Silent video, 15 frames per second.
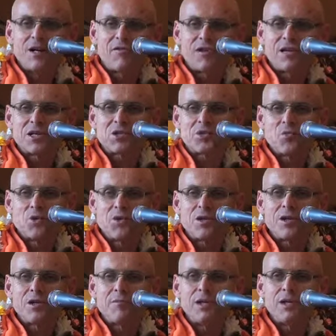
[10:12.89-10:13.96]

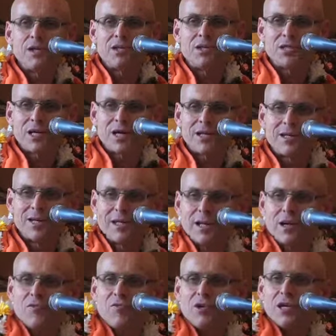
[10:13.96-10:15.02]
Trustworthy means that
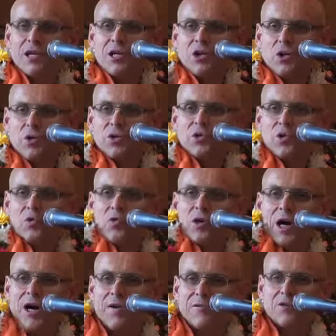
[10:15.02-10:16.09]
they are really going to
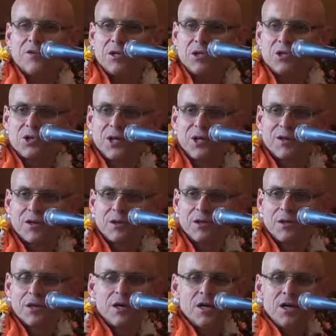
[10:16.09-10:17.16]
look after each other.
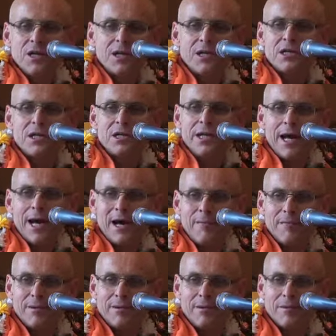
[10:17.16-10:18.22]
That didn't
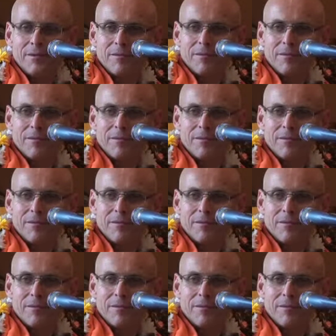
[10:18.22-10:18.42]
happen.